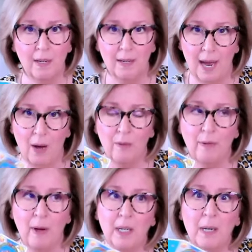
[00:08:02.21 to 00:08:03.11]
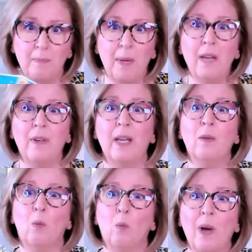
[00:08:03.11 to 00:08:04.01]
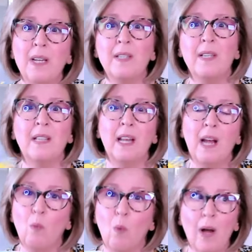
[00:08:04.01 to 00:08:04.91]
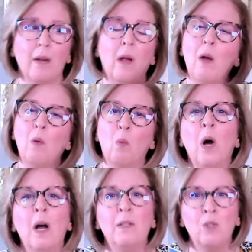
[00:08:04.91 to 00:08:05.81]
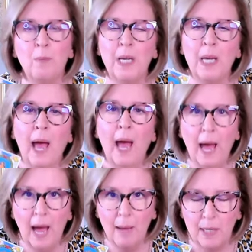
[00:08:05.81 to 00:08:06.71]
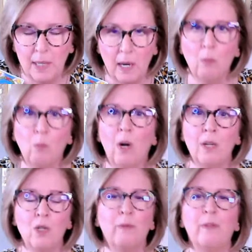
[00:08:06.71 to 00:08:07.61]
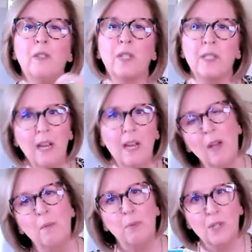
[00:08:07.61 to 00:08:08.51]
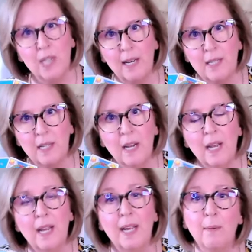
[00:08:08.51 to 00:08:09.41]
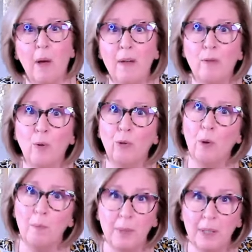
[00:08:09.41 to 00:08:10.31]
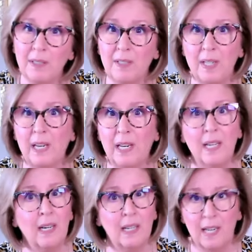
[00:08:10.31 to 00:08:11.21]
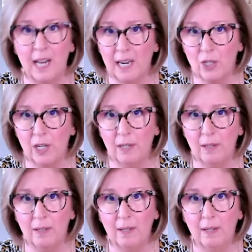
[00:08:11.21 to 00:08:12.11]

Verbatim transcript: Now, if I'm going to pivot, what is it that I want? I want to be happy. I want to feel safe and protected in my vulnerability in a connection.